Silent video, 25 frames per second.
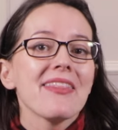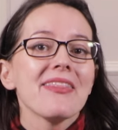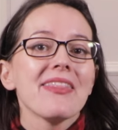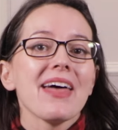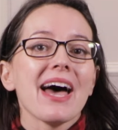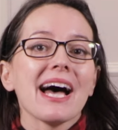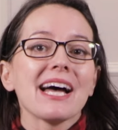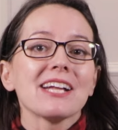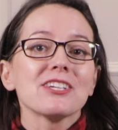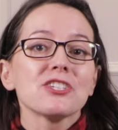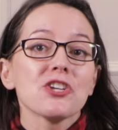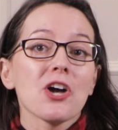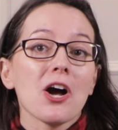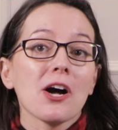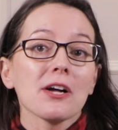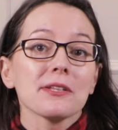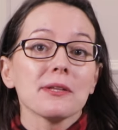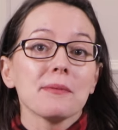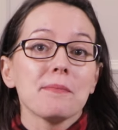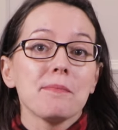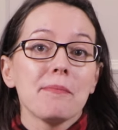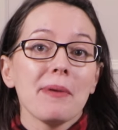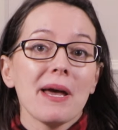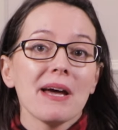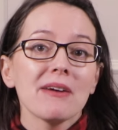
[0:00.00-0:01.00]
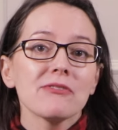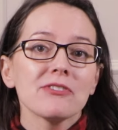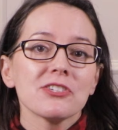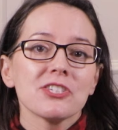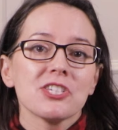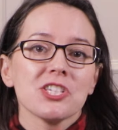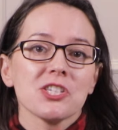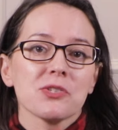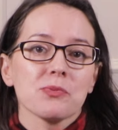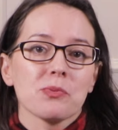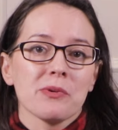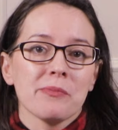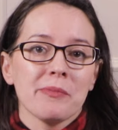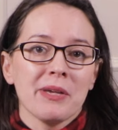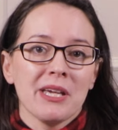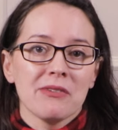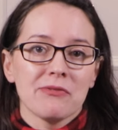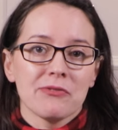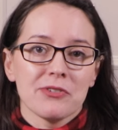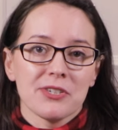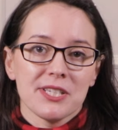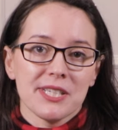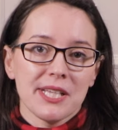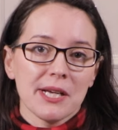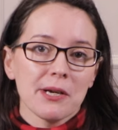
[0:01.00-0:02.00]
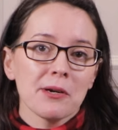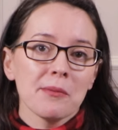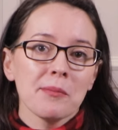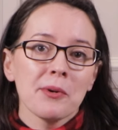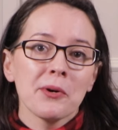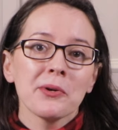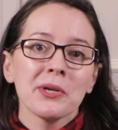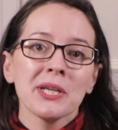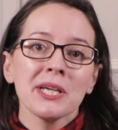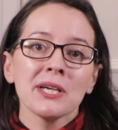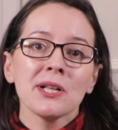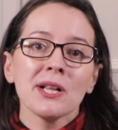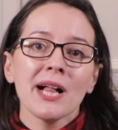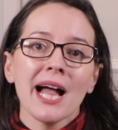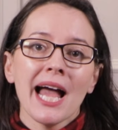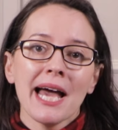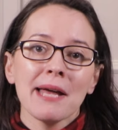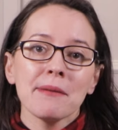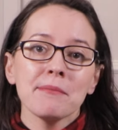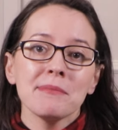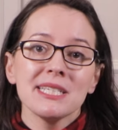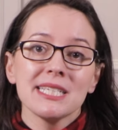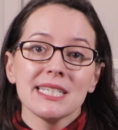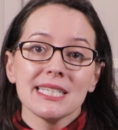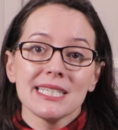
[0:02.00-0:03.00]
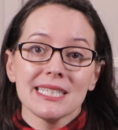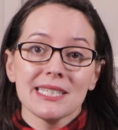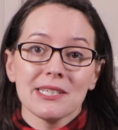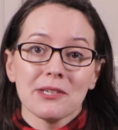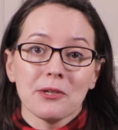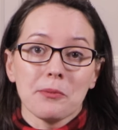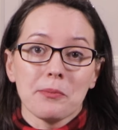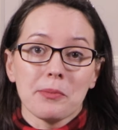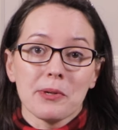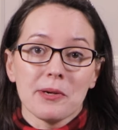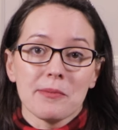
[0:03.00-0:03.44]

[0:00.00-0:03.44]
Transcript: that chocolate beverages were made for ceremonial and medicinal